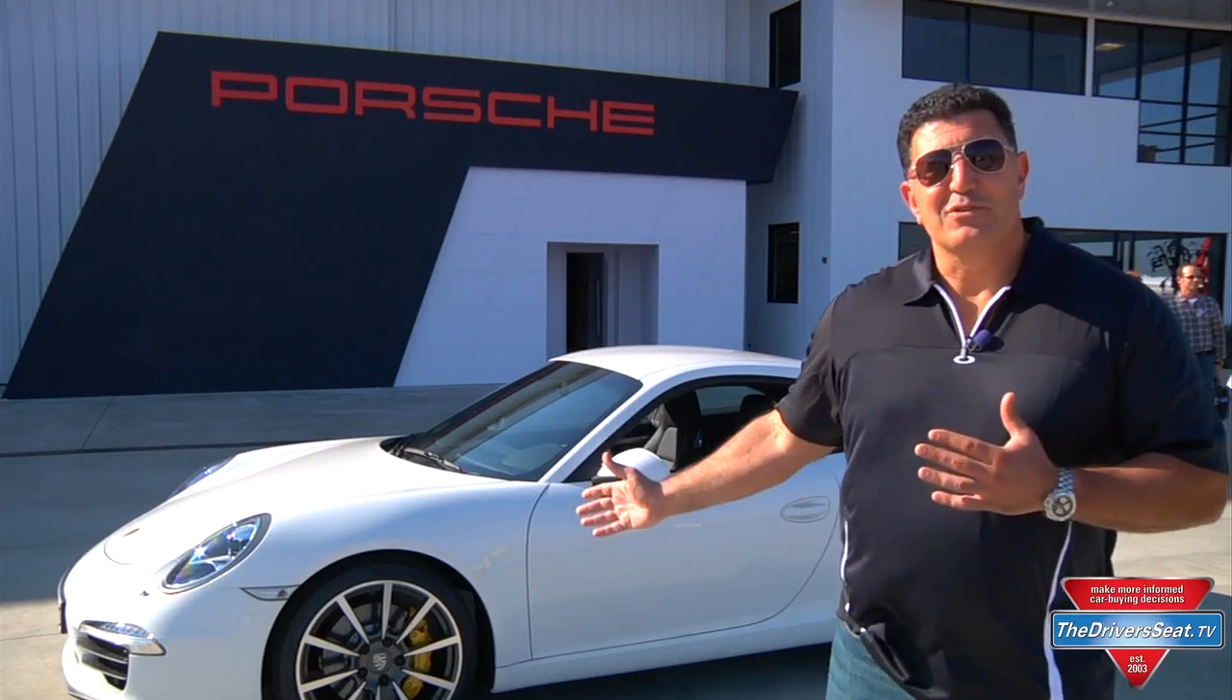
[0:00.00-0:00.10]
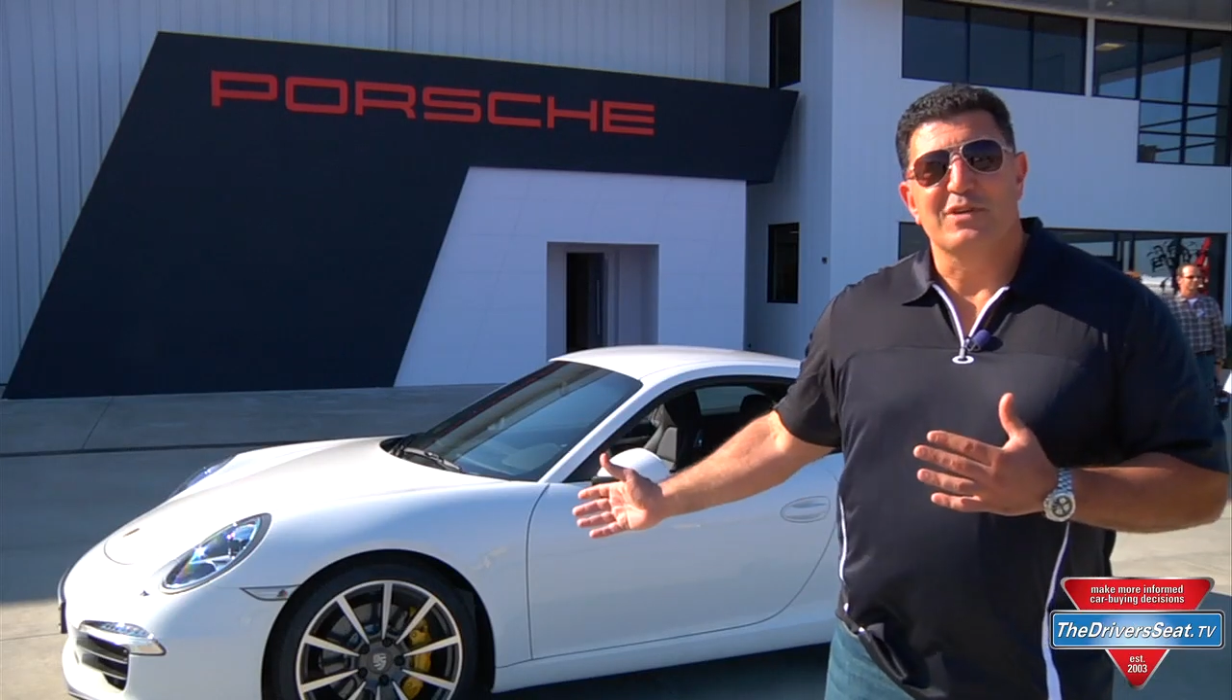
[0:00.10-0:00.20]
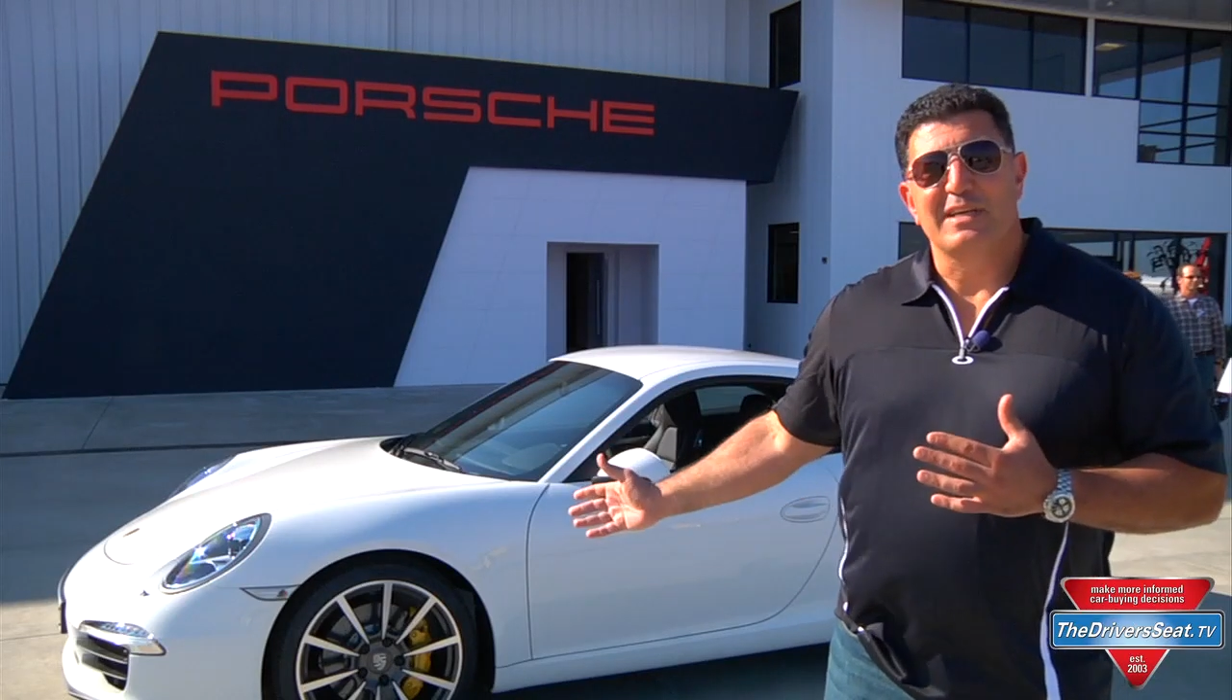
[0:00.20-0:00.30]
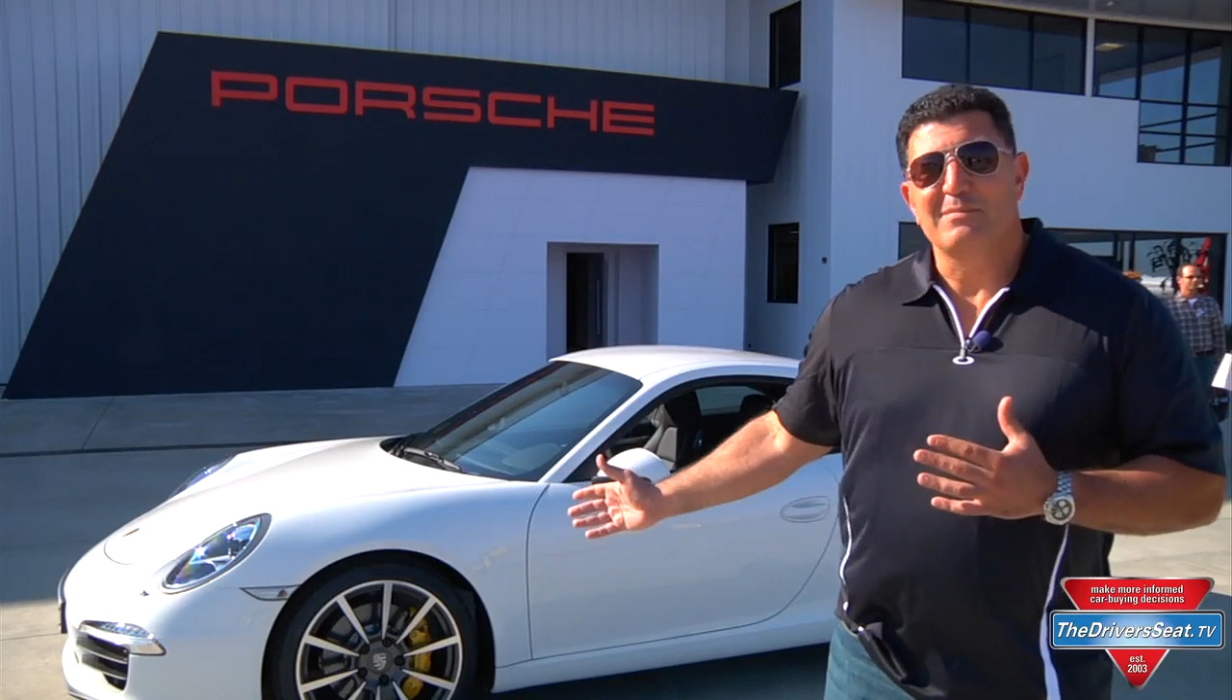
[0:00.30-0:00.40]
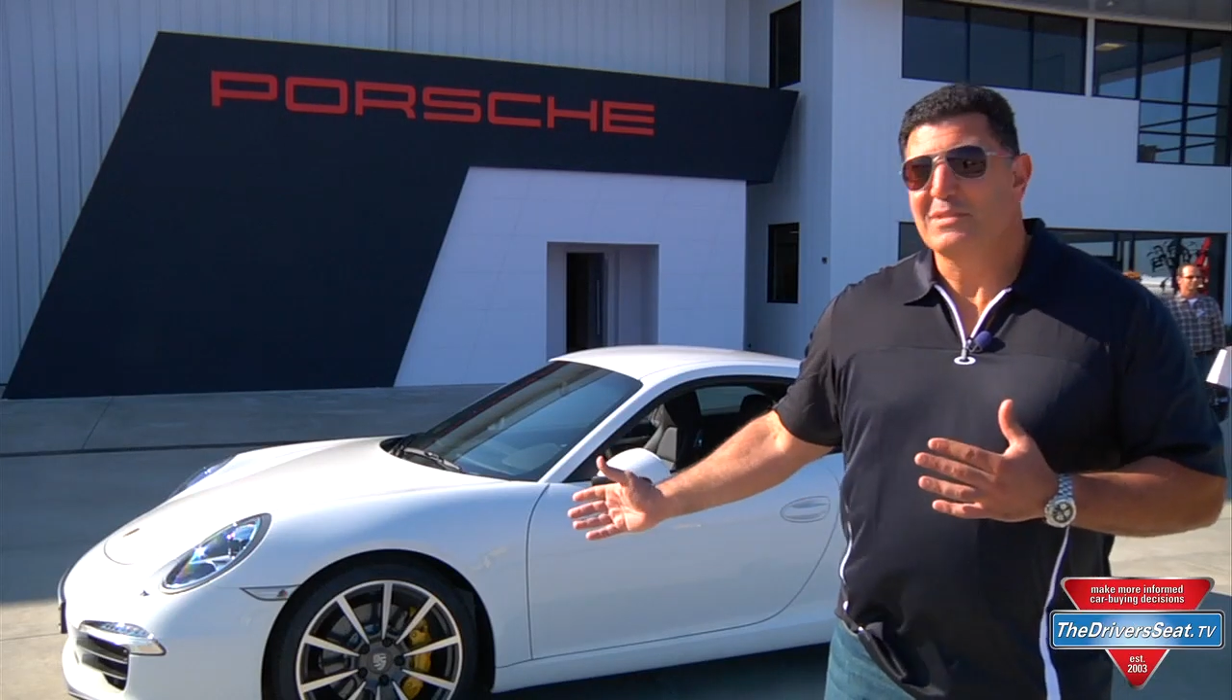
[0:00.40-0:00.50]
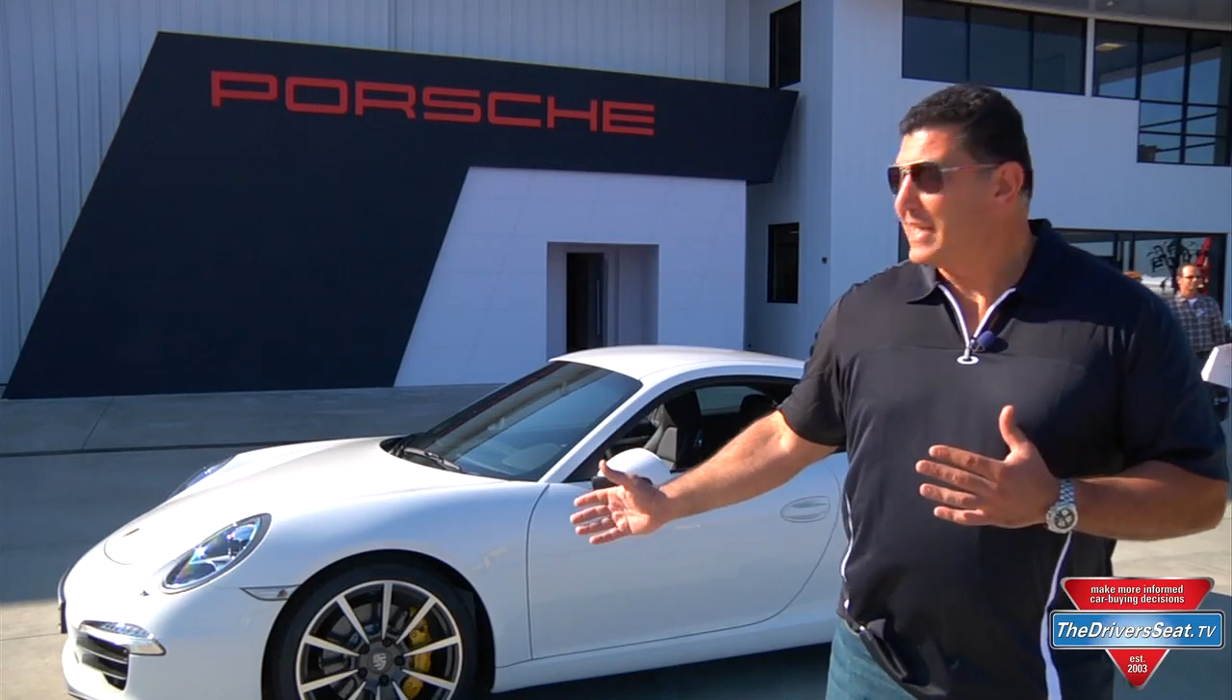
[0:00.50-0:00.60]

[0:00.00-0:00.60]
dreams,